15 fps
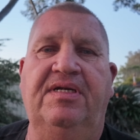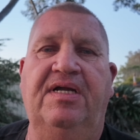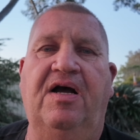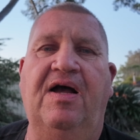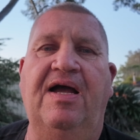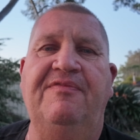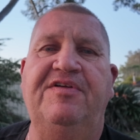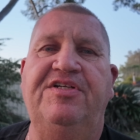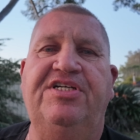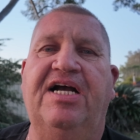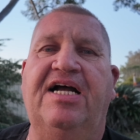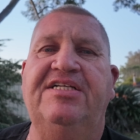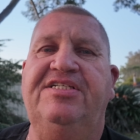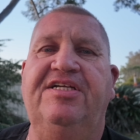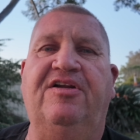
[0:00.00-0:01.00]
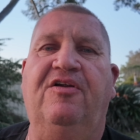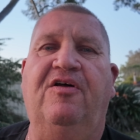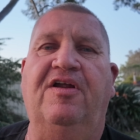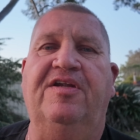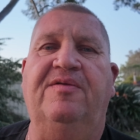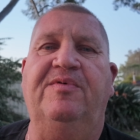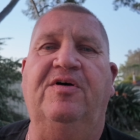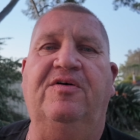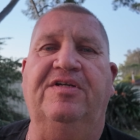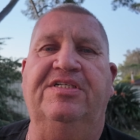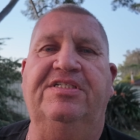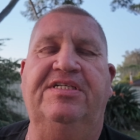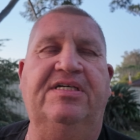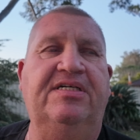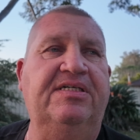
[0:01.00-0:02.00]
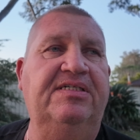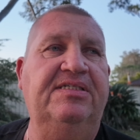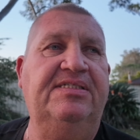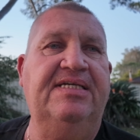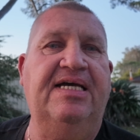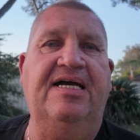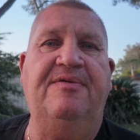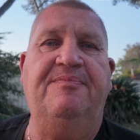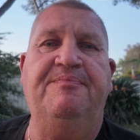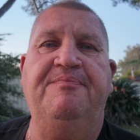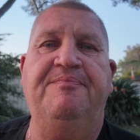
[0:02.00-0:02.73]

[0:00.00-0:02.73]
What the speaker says: I haven't charged it a lot, to be honest. So